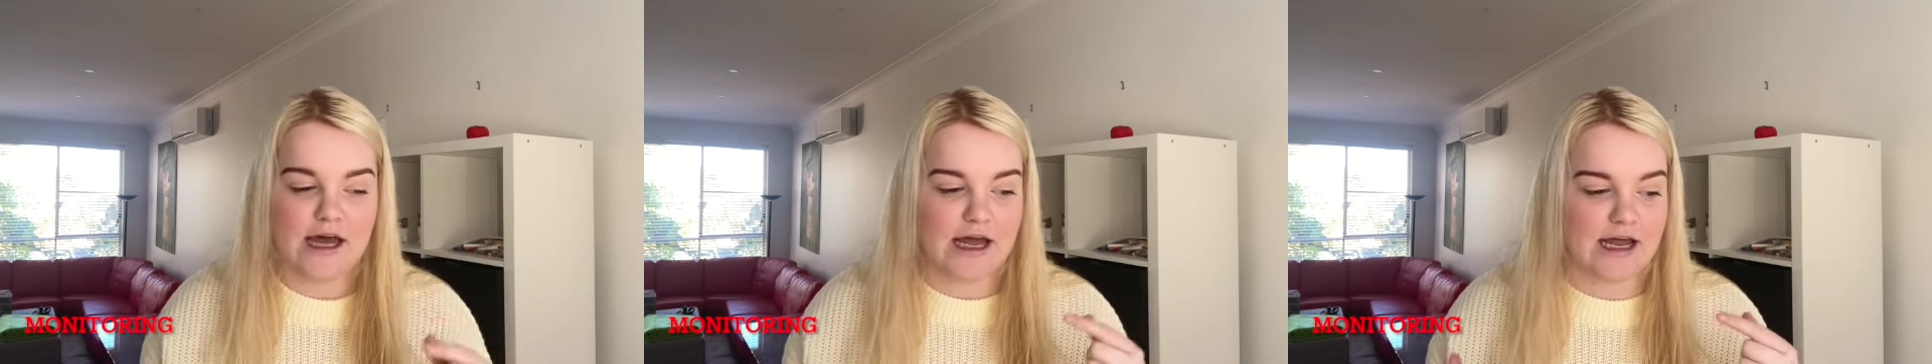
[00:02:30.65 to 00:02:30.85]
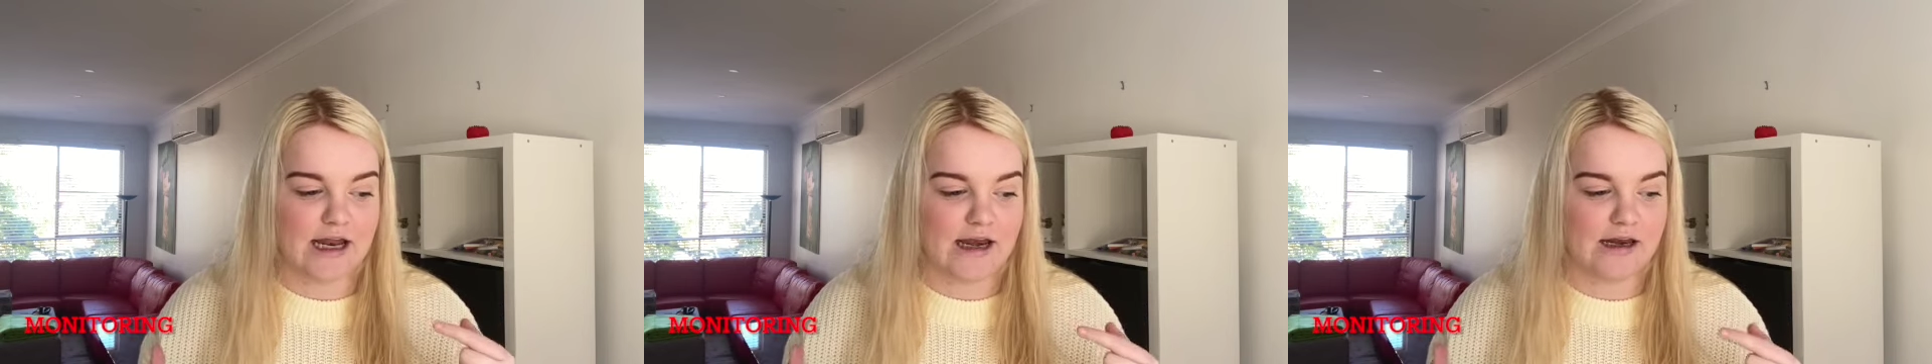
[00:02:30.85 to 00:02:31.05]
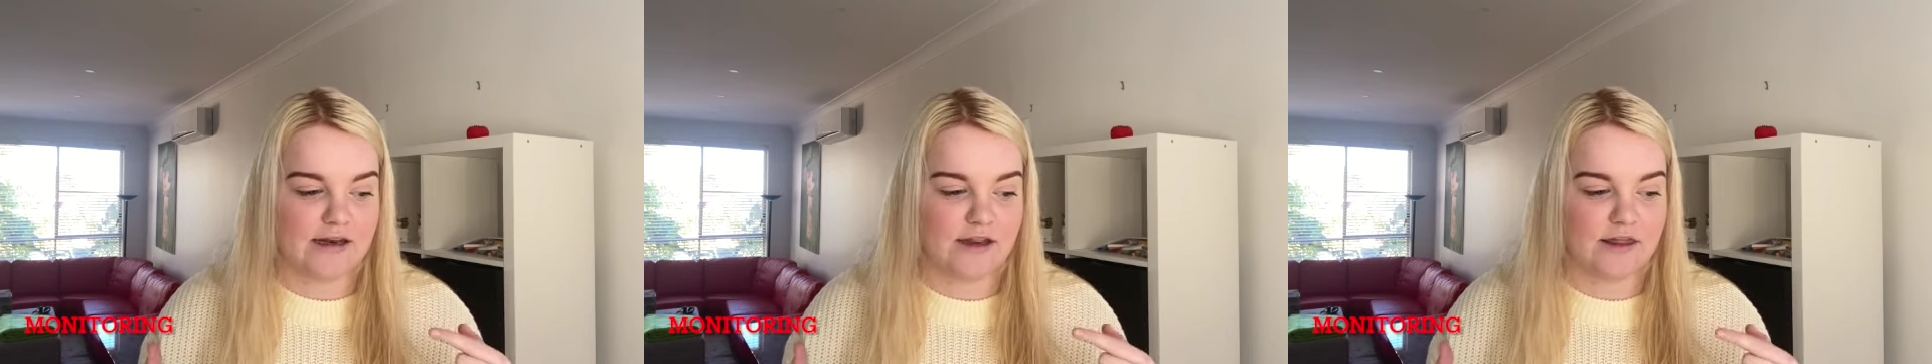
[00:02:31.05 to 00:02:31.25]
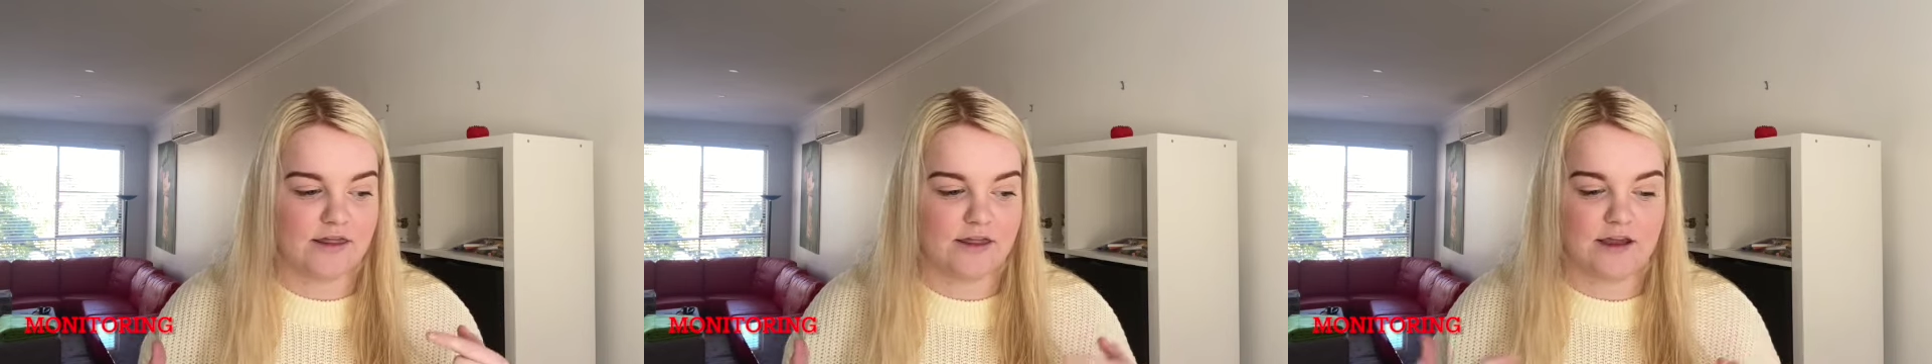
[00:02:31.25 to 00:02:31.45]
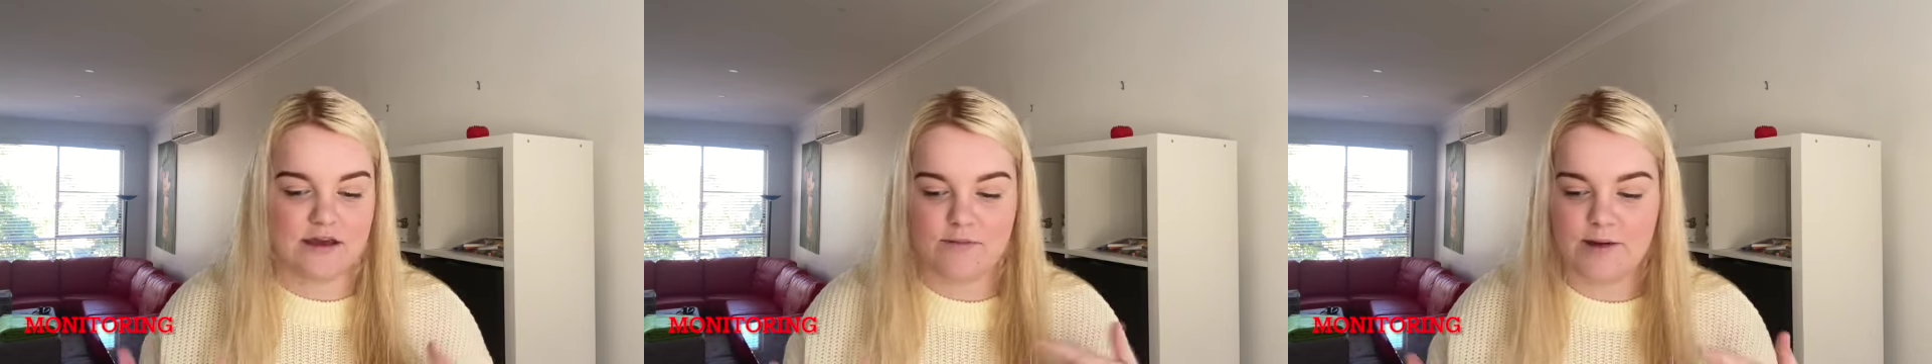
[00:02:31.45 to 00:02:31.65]
and
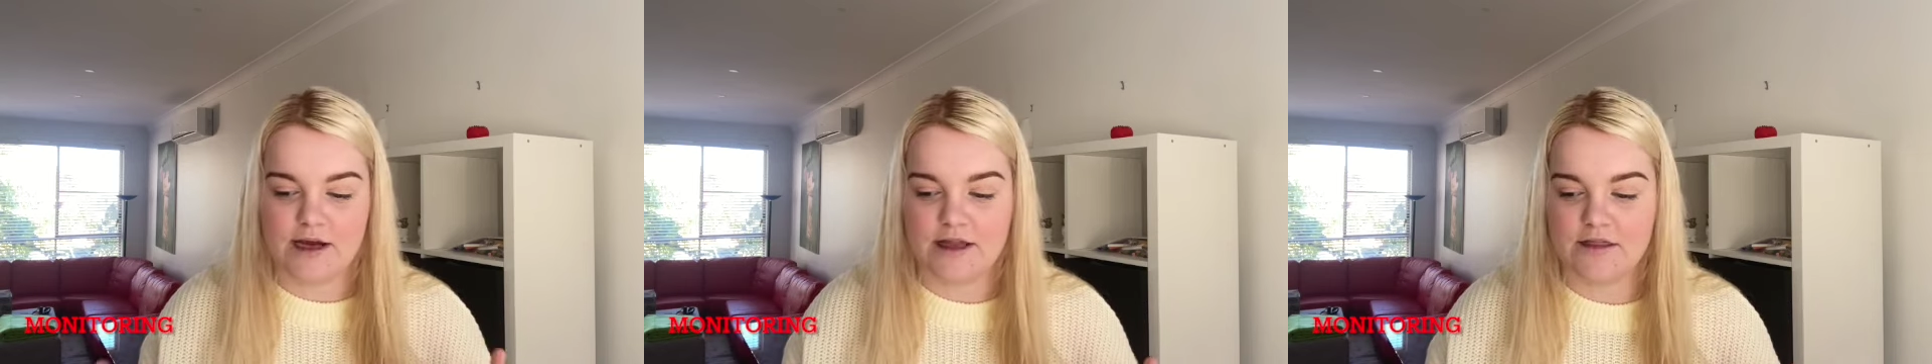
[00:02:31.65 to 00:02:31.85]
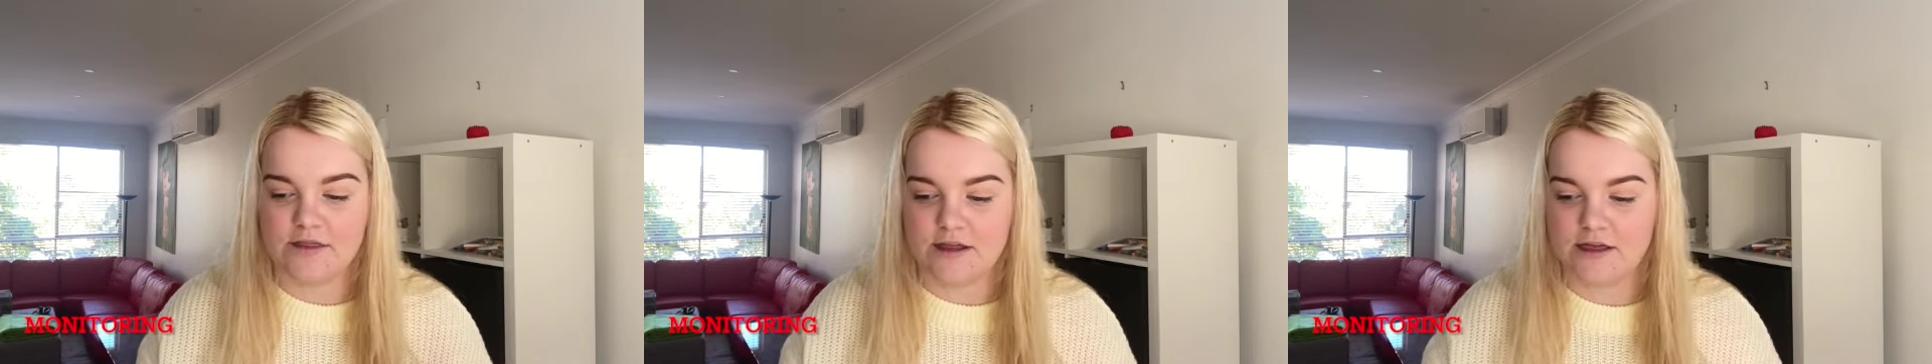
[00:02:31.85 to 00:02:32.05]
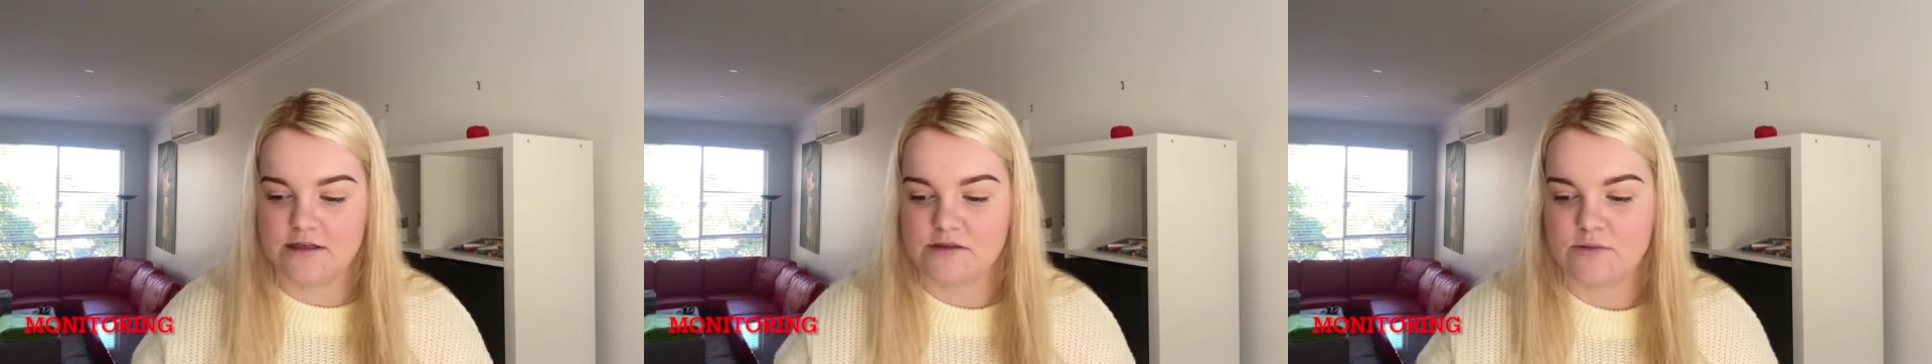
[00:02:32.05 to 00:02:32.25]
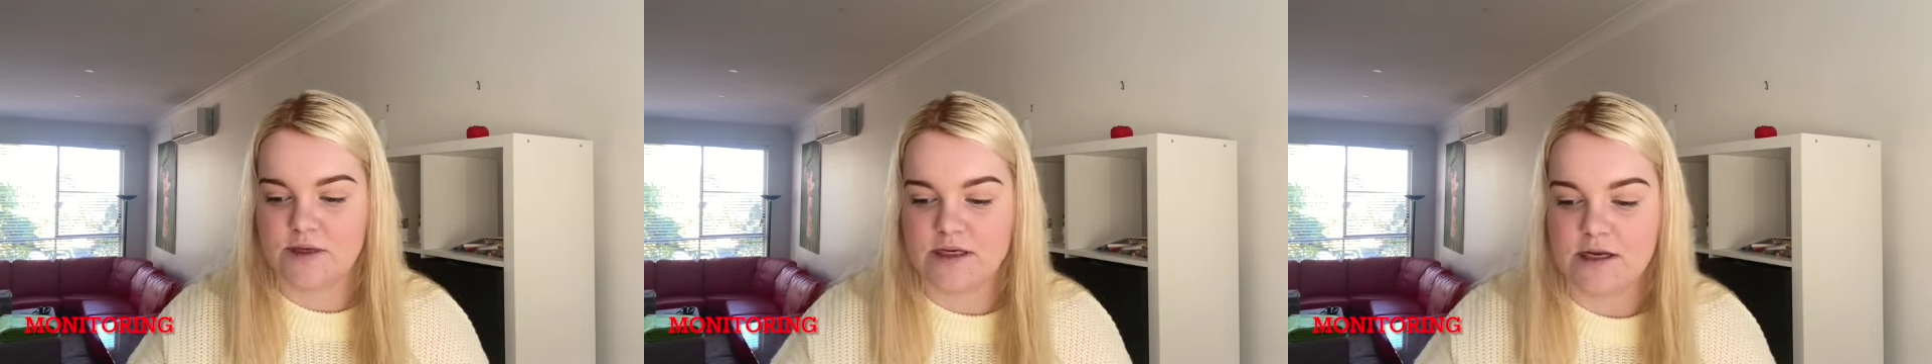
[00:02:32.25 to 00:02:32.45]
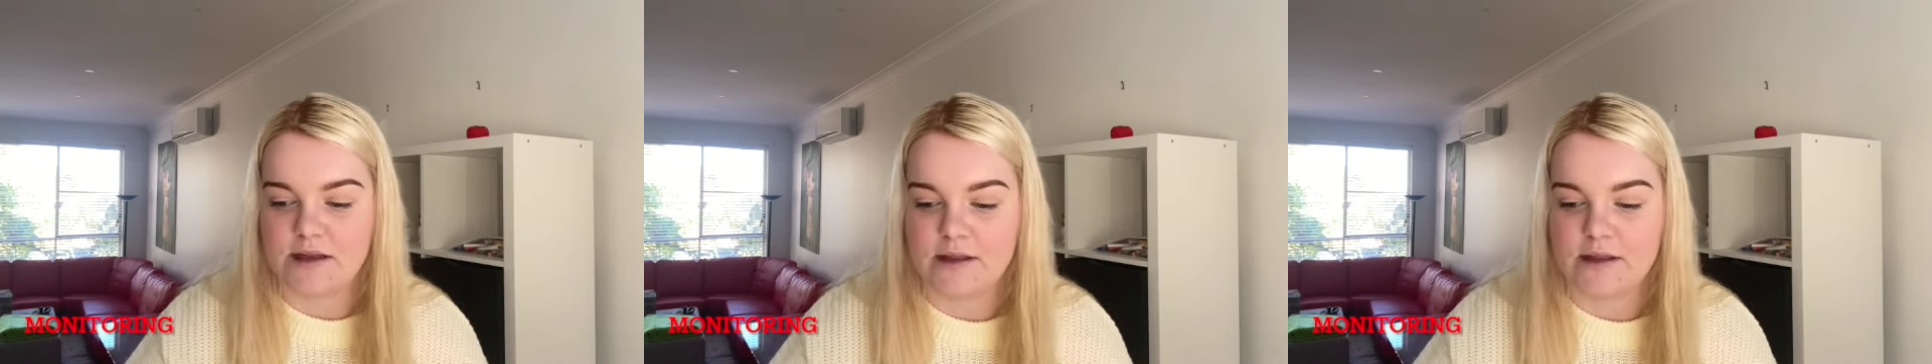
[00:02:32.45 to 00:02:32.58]
think about things when